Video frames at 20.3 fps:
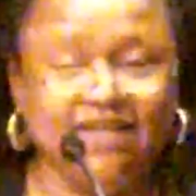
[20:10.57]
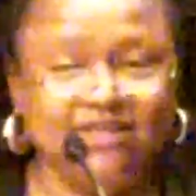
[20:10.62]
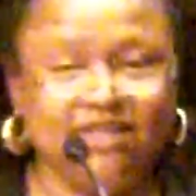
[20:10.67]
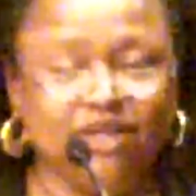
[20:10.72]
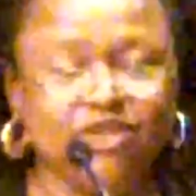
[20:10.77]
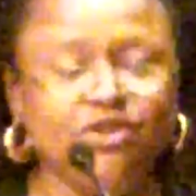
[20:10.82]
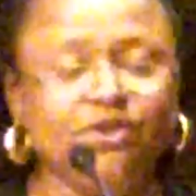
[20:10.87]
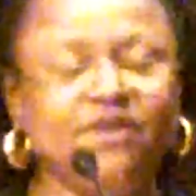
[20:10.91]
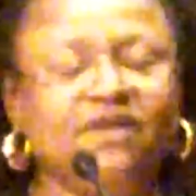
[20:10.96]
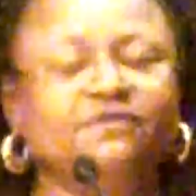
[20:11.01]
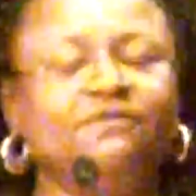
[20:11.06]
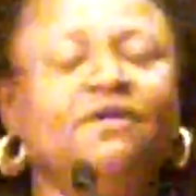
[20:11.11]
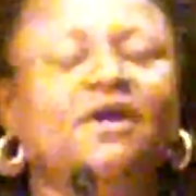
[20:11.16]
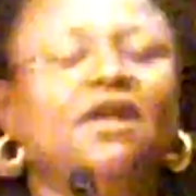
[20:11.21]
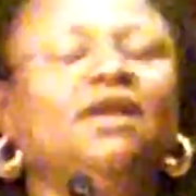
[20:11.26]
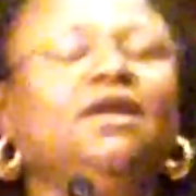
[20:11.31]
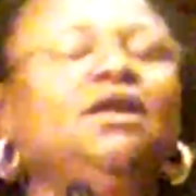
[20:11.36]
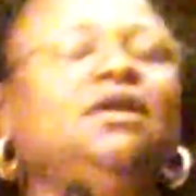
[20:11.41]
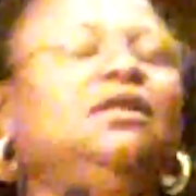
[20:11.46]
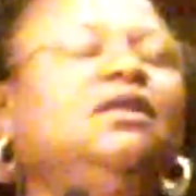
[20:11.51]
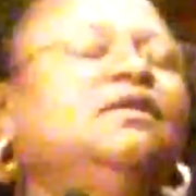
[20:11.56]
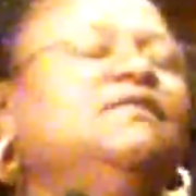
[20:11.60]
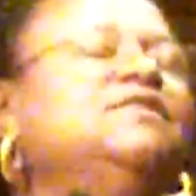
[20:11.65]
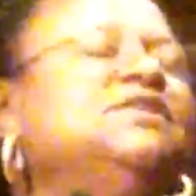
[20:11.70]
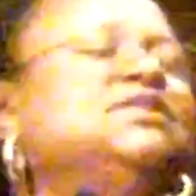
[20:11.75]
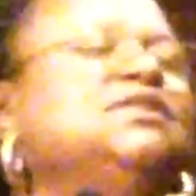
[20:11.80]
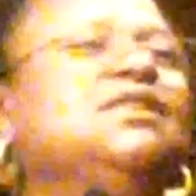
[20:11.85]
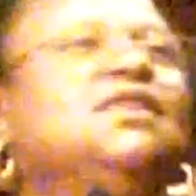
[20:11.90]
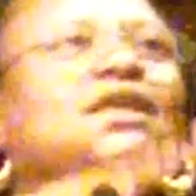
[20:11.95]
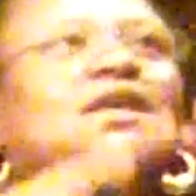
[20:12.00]
tells you that falling in love
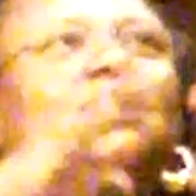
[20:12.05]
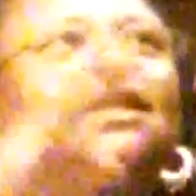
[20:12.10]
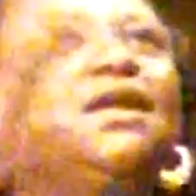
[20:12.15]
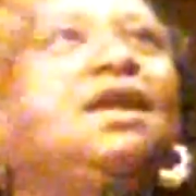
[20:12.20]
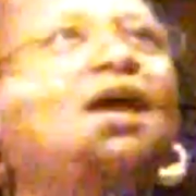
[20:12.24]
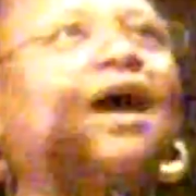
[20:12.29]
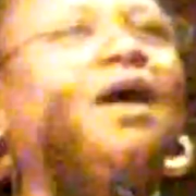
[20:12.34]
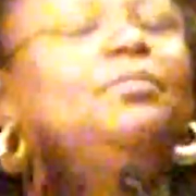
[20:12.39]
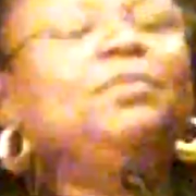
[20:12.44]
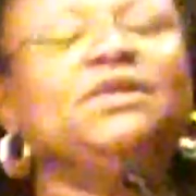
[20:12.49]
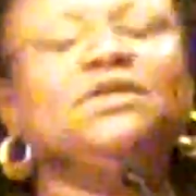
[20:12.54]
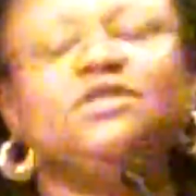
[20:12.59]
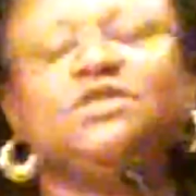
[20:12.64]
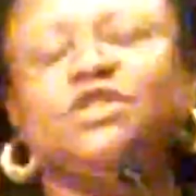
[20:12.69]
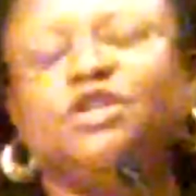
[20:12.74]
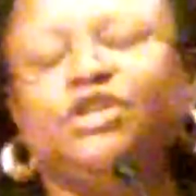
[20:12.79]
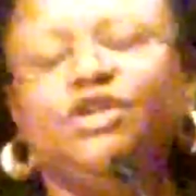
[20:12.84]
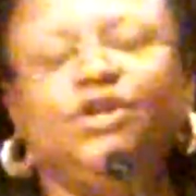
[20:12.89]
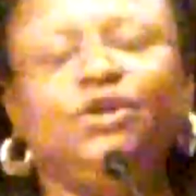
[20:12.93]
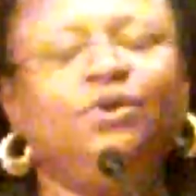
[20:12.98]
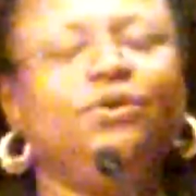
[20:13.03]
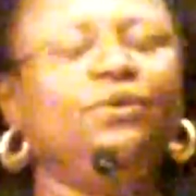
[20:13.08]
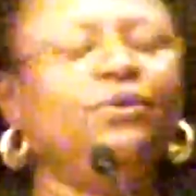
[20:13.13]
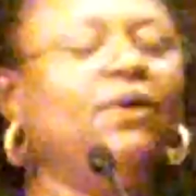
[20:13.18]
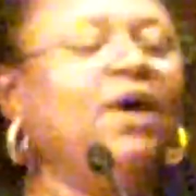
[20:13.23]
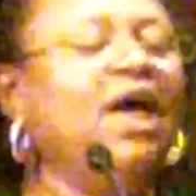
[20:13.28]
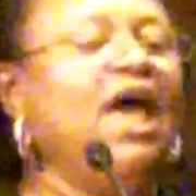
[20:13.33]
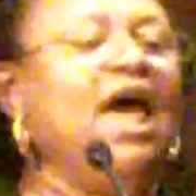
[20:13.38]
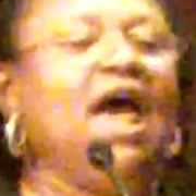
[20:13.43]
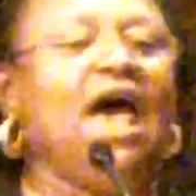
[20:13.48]
is a thing that happens to
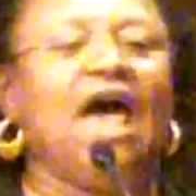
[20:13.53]
you,